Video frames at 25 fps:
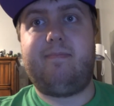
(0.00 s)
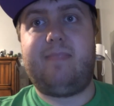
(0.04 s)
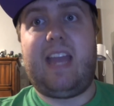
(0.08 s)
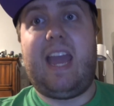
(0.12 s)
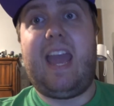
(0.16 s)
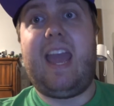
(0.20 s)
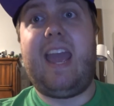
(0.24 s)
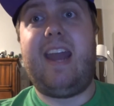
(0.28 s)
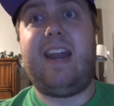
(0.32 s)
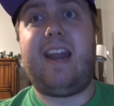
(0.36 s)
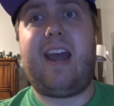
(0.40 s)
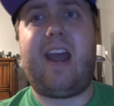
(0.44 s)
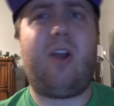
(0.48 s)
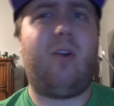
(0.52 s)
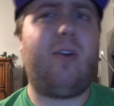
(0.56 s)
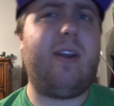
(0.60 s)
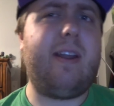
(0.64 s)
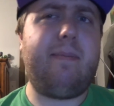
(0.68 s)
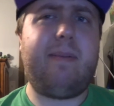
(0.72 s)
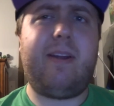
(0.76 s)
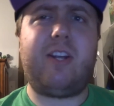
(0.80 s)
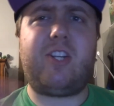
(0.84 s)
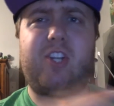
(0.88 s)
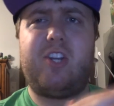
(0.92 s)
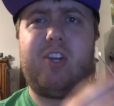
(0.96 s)
And I
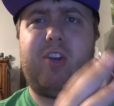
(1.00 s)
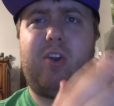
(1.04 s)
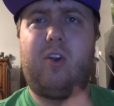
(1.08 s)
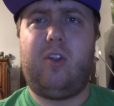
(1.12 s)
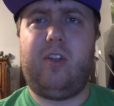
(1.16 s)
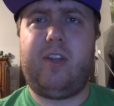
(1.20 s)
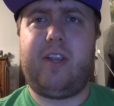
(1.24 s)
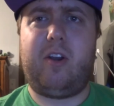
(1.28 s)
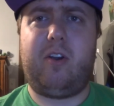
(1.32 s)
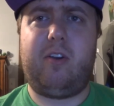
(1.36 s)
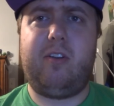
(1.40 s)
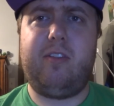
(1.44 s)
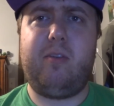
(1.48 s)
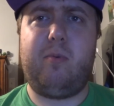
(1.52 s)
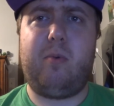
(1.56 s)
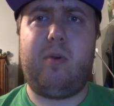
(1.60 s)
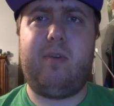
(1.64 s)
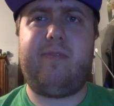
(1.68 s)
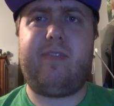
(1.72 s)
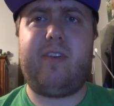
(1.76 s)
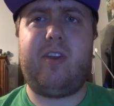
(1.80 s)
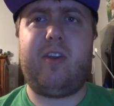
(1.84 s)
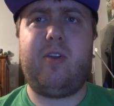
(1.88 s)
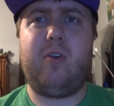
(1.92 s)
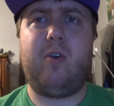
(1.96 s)
already mentioned earlier in the
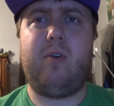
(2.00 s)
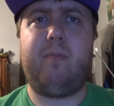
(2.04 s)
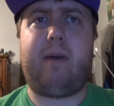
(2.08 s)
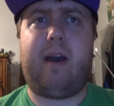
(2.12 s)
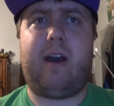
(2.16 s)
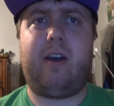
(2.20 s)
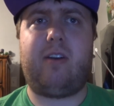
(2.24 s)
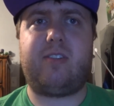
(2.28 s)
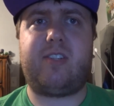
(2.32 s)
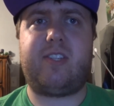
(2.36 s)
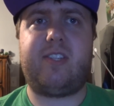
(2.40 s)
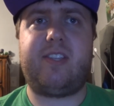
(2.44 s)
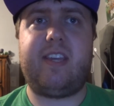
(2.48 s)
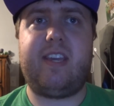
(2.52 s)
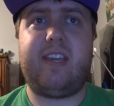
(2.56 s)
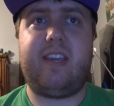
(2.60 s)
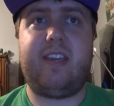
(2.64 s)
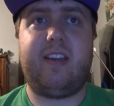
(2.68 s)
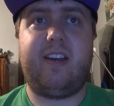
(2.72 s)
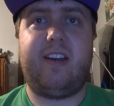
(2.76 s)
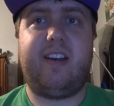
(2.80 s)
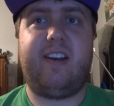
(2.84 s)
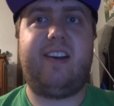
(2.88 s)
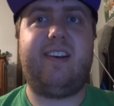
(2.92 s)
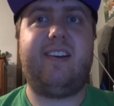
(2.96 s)
review about
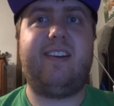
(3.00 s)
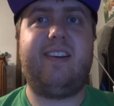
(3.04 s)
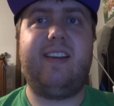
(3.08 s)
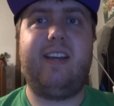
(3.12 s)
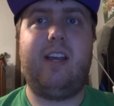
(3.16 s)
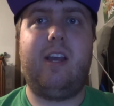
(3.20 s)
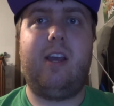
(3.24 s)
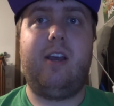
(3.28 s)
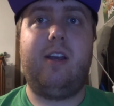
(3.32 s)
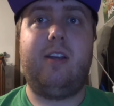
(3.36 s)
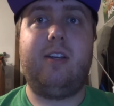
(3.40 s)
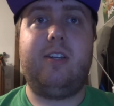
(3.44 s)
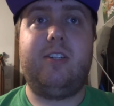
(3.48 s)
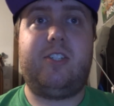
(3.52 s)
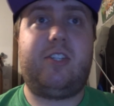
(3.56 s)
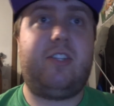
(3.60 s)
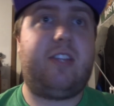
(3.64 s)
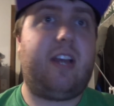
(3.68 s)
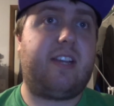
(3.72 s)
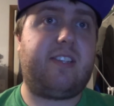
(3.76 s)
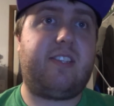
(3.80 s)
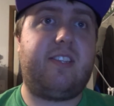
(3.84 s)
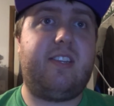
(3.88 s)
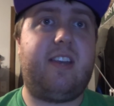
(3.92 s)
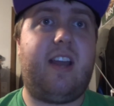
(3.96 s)
the uh,
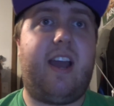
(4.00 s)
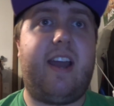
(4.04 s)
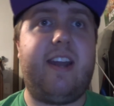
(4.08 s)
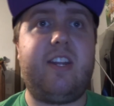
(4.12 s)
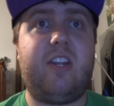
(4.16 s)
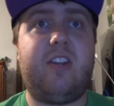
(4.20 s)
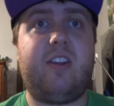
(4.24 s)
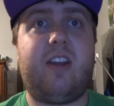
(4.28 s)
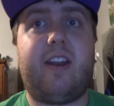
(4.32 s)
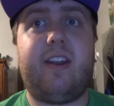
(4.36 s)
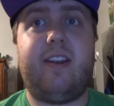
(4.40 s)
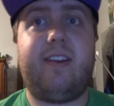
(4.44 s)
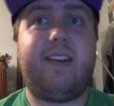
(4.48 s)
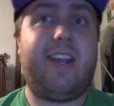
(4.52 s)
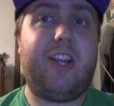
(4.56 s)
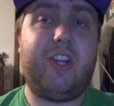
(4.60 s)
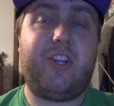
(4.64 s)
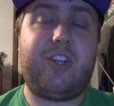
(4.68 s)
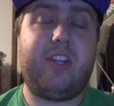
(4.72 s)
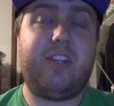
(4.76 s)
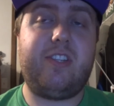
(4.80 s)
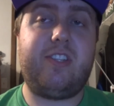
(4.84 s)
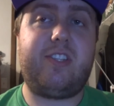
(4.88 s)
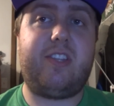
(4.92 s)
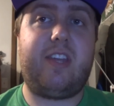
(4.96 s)
2009 United
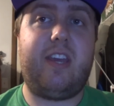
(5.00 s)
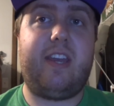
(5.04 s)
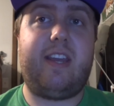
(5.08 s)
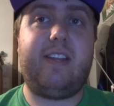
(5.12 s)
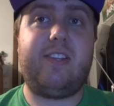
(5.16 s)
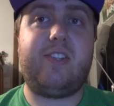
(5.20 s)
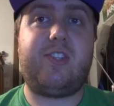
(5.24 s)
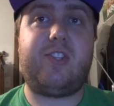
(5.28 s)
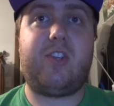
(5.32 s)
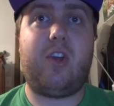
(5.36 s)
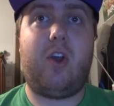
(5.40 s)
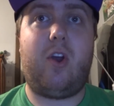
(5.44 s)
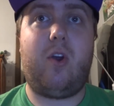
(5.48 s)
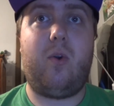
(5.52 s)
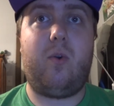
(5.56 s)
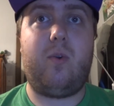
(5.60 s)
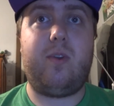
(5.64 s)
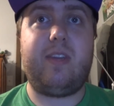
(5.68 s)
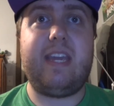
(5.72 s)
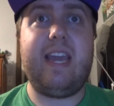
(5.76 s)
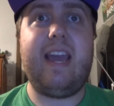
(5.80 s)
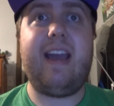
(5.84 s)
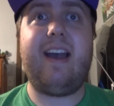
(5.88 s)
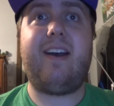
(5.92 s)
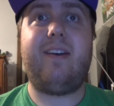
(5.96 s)
Nations thing, so
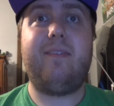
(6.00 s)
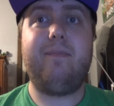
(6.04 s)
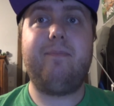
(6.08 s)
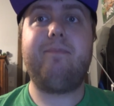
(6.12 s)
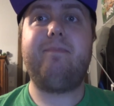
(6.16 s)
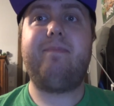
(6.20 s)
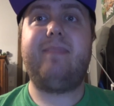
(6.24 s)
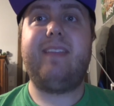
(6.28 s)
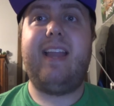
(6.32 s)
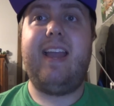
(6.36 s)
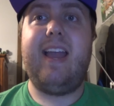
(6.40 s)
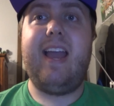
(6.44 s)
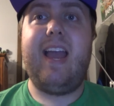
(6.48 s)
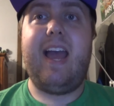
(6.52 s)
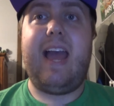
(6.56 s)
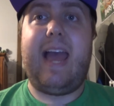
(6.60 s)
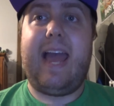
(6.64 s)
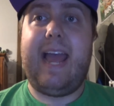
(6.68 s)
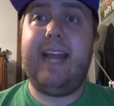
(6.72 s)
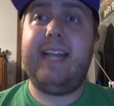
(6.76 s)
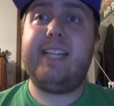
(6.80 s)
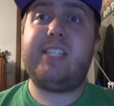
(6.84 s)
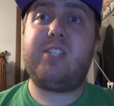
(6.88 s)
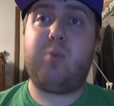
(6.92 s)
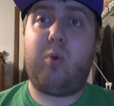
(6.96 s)
yeah,
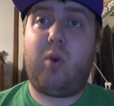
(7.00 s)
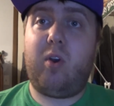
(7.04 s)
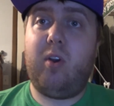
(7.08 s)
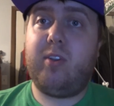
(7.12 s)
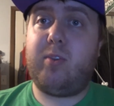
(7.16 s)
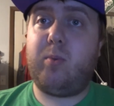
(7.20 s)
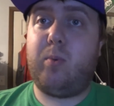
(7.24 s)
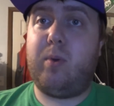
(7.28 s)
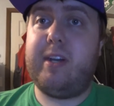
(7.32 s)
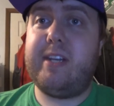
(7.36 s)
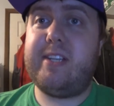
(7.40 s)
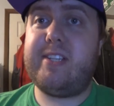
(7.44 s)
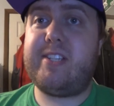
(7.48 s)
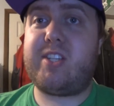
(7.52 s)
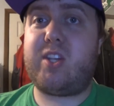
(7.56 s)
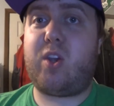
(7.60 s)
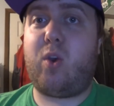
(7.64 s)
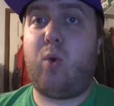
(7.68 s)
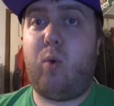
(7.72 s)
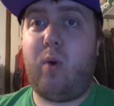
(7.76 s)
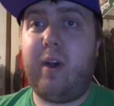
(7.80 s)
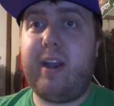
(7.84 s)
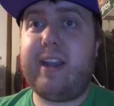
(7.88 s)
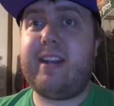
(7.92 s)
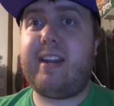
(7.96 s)
Eddsworld was
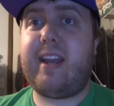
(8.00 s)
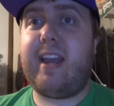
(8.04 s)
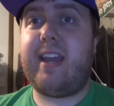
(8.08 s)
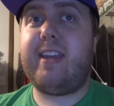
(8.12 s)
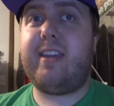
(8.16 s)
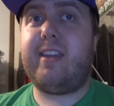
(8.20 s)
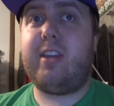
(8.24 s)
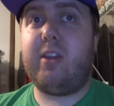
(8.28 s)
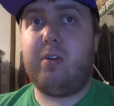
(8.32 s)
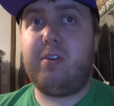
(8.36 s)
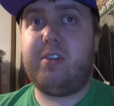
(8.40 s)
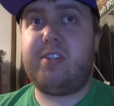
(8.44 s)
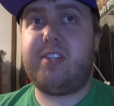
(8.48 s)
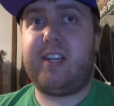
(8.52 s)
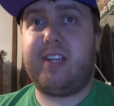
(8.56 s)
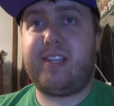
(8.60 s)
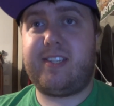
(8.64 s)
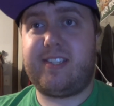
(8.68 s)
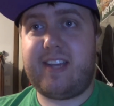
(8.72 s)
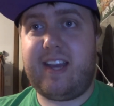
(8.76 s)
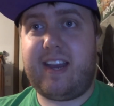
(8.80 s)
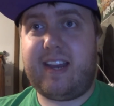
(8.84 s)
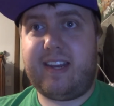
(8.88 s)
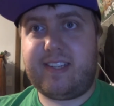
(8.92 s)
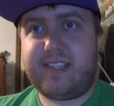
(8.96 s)
quite a huge
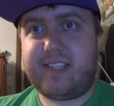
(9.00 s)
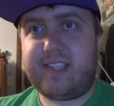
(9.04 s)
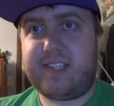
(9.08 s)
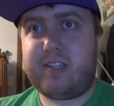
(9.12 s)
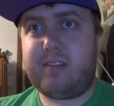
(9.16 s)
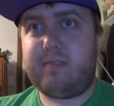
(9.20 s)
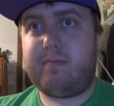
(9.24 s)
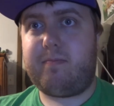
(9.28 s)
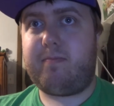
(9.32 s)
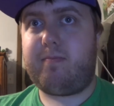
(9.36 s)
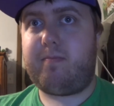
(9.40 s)
success.